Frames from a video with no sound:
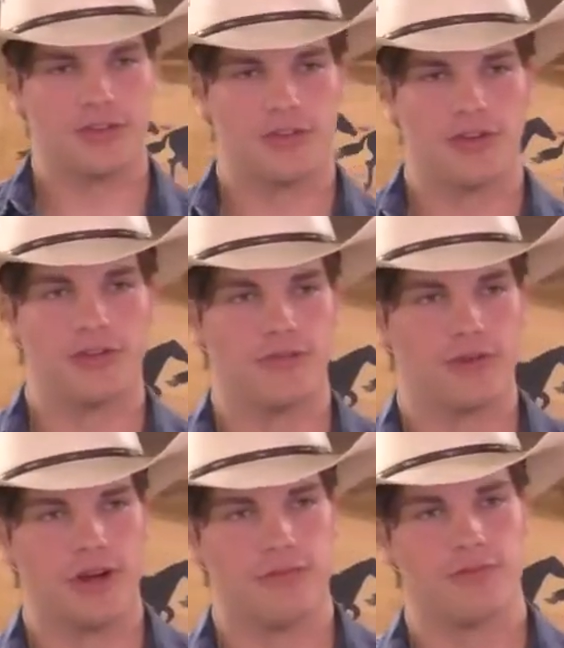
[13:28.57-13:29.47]
looking for
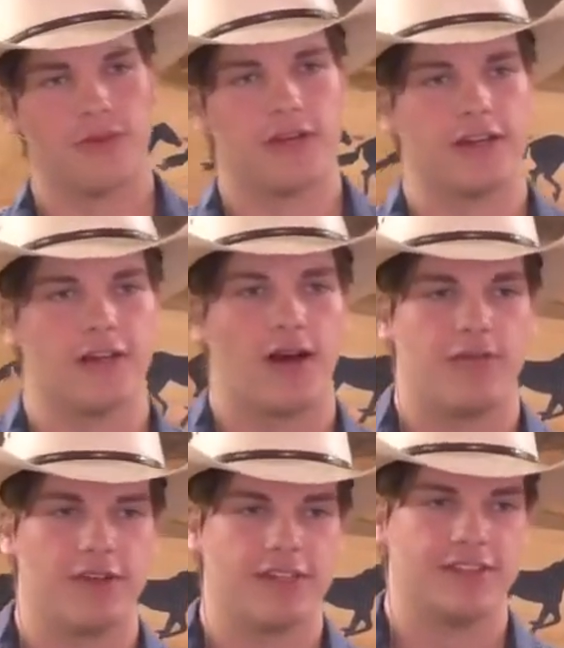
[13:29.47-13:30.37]
comfort and
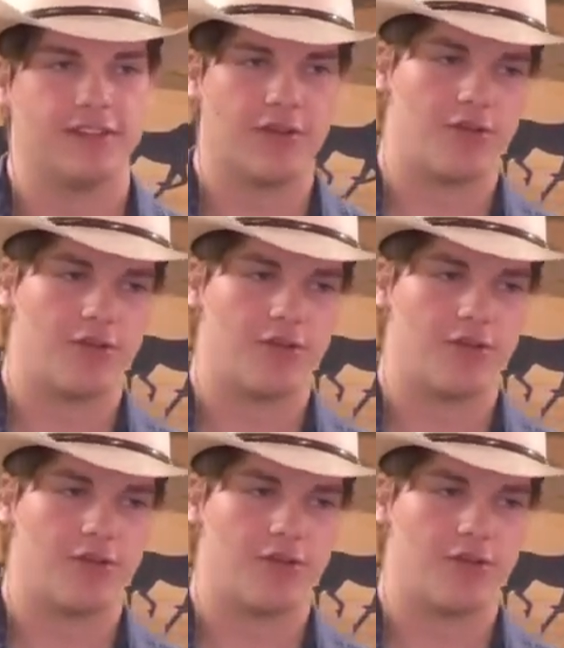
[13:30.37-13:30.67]
confidence in other